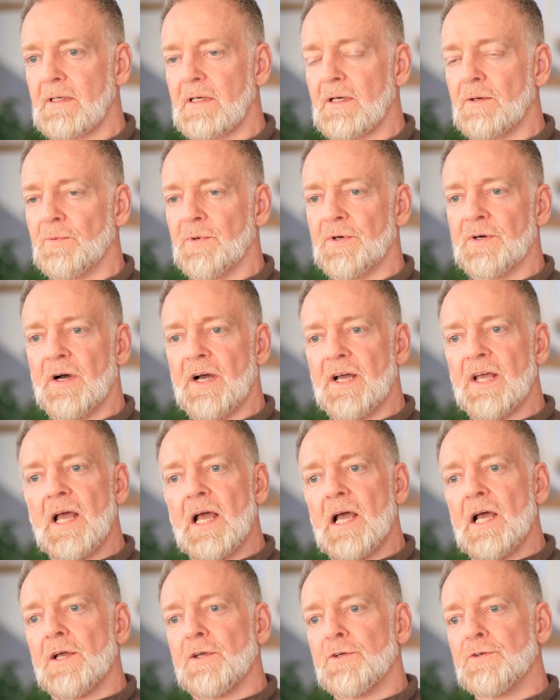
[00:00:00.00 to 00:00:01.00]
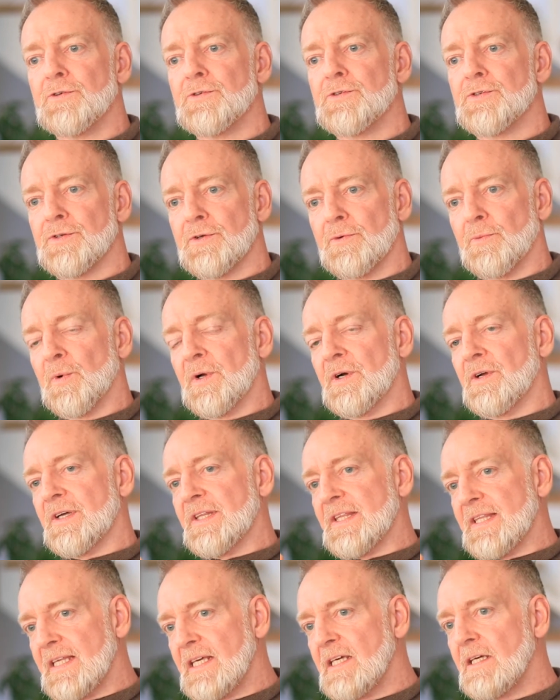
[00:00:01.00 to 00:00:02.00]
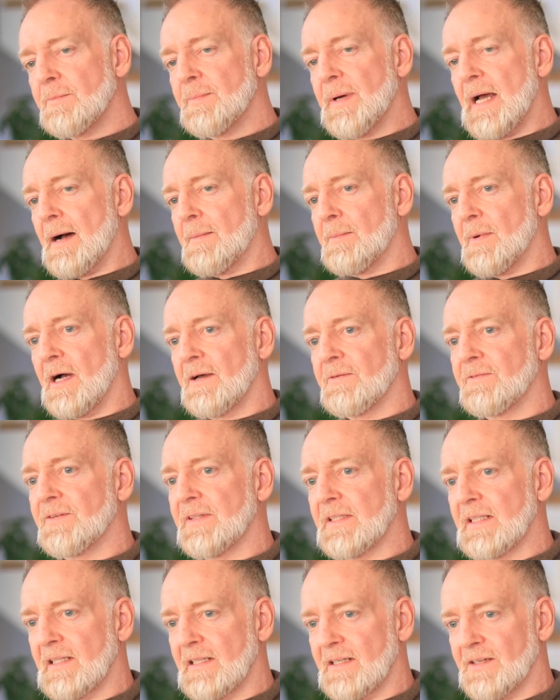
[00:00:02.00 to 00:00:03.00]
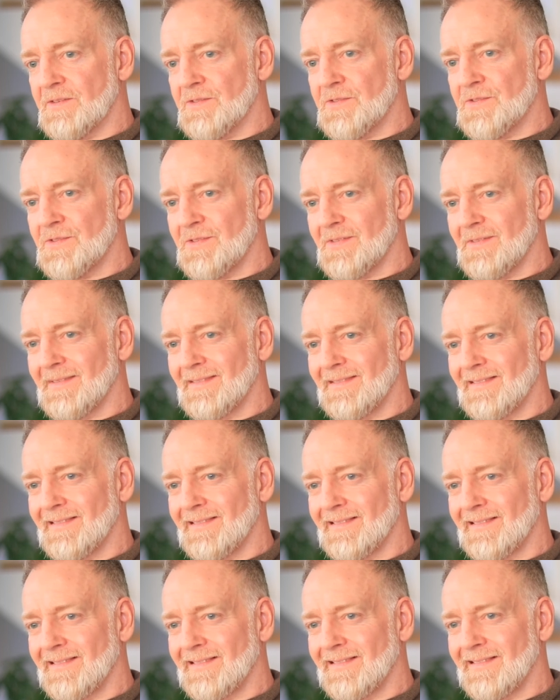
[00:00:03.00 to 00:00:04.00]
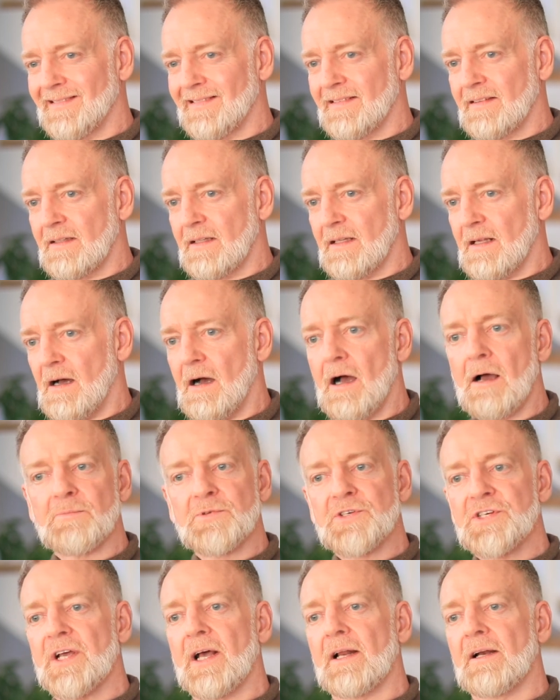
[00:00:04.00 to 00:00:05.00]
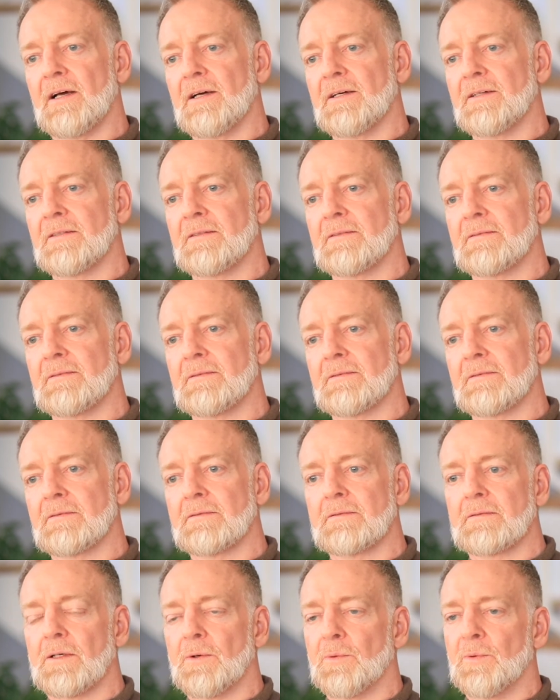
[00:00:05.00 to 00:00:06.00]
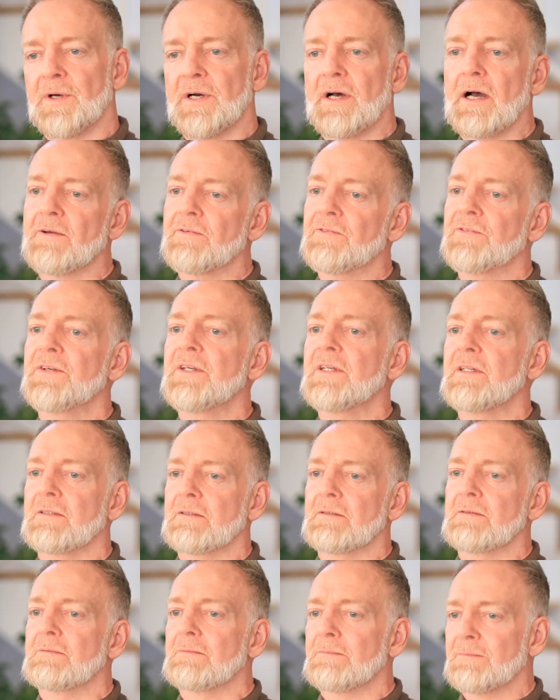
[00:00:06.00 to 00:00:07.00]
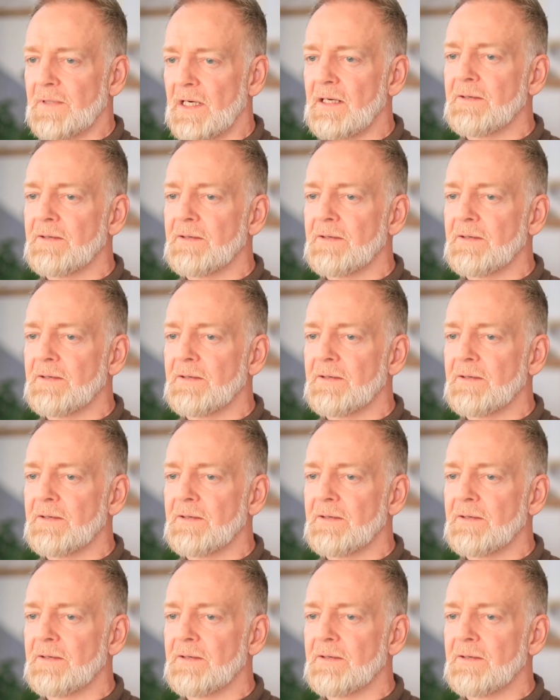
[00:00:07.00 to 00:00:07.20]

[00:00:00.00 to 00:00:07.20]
When I think about my feelings, I'm shallow. When I feel my